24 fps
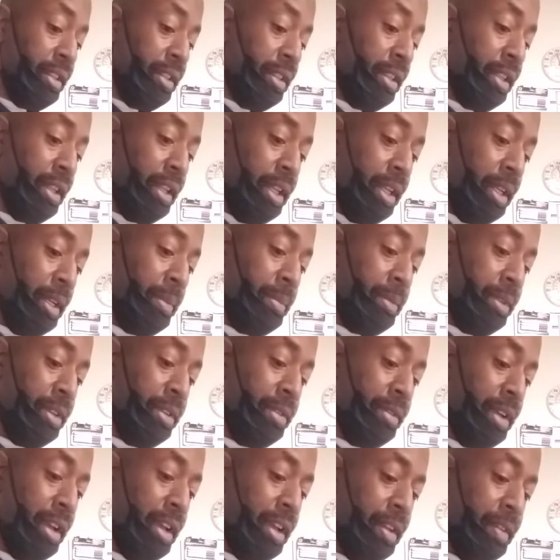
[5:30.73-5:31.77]
seem to
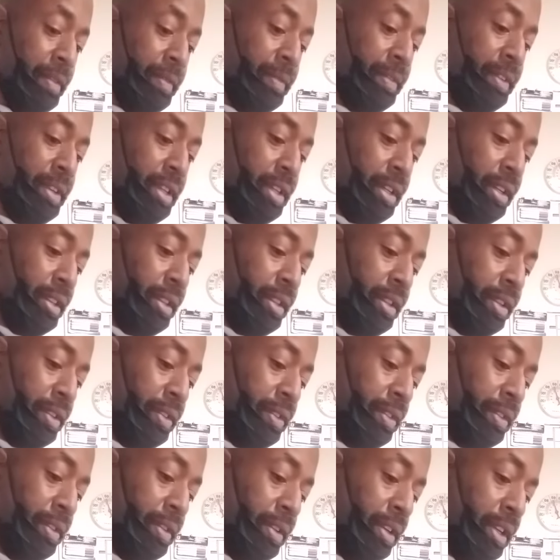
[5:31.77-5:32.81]
have done the
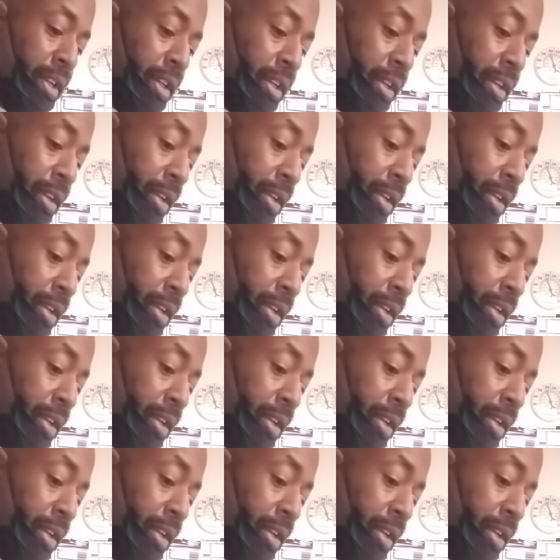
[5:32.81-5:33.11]
trick.